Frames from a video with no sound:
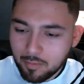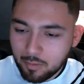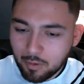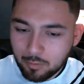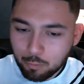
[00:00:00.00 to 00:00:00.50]

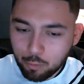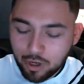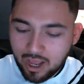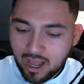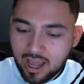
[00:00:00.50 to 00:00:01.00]
what
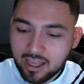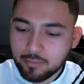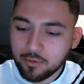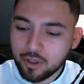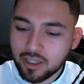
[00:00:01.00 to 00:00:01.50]
I
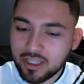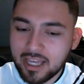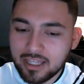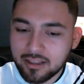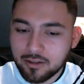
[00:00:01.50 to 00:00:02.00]
am looking
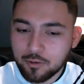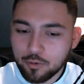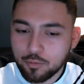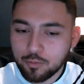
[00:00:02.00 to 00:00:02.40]
at through